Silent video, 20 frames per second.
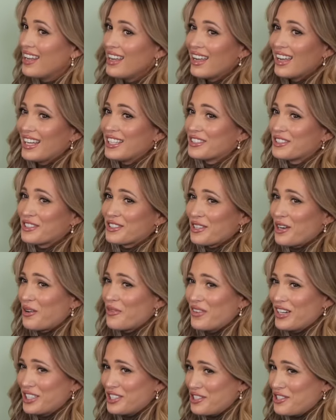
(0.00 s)
It's, it's so, so
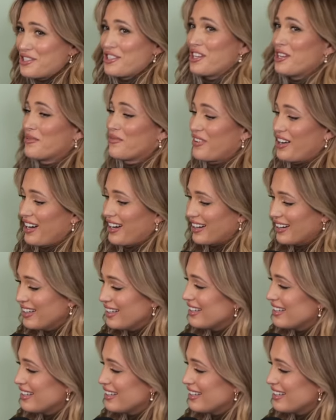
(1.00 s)
much cheaper